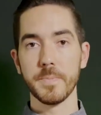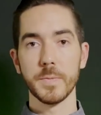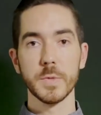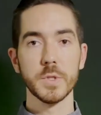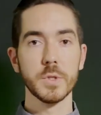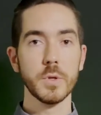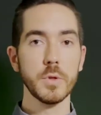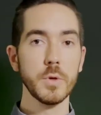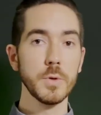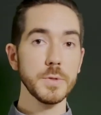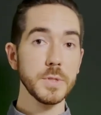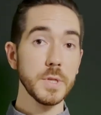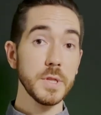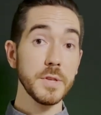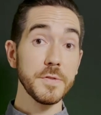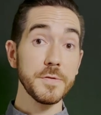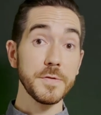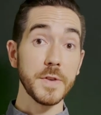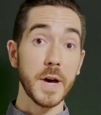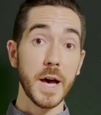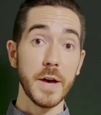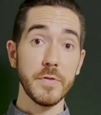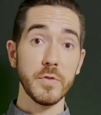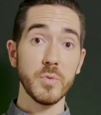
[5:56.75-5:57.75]
so those are the
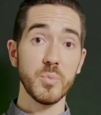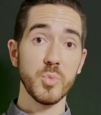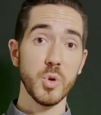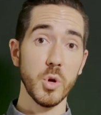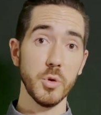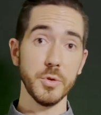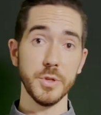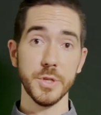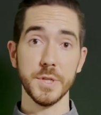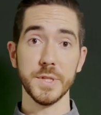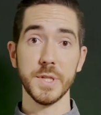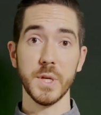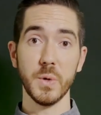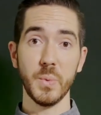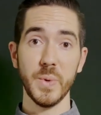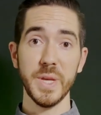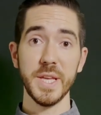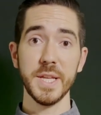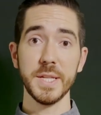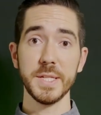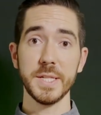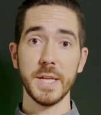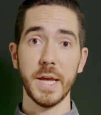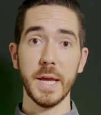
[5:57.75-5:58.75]
5 approaches that we
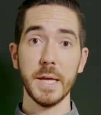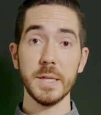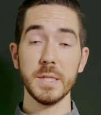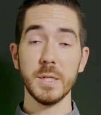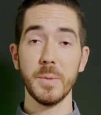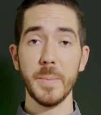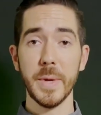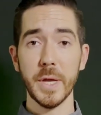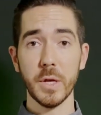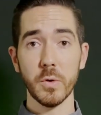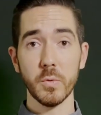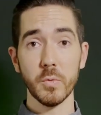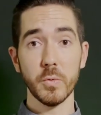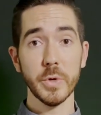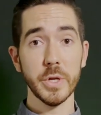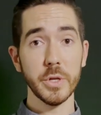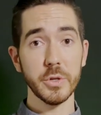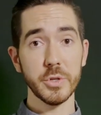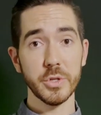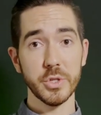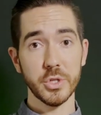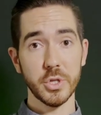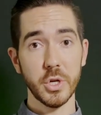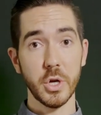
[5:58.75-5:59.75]
can take to make a real
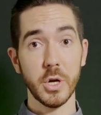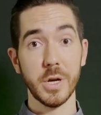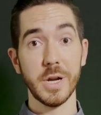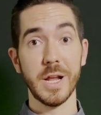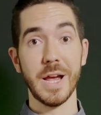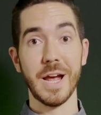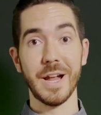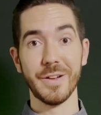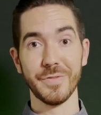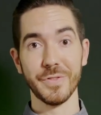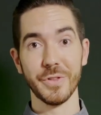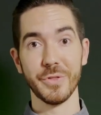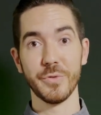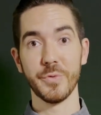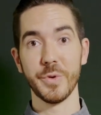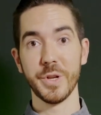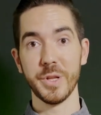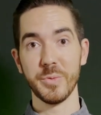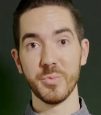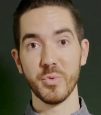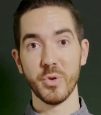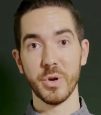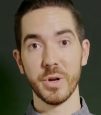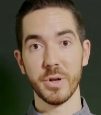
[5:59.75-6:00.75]
shirt out of a
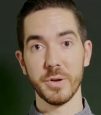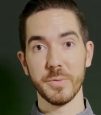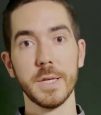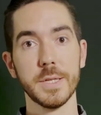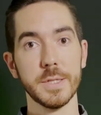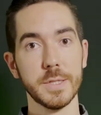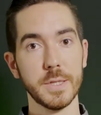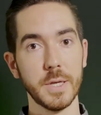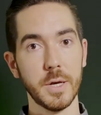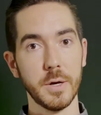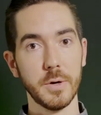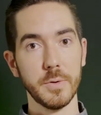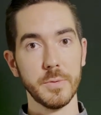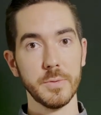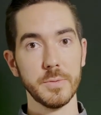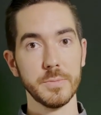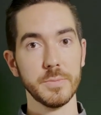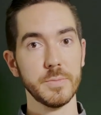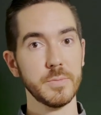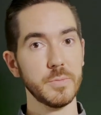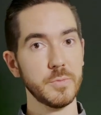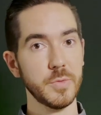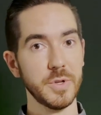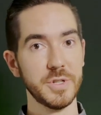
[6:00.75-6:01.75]
3D printer. So,
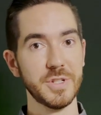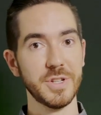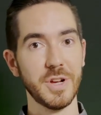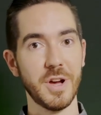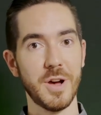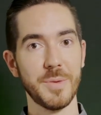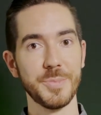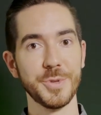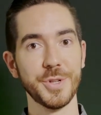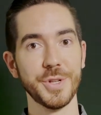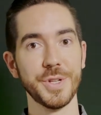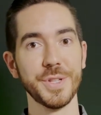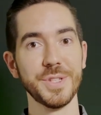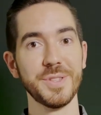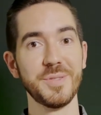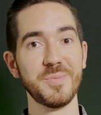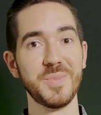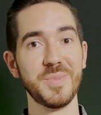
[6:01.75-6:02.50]
which option is the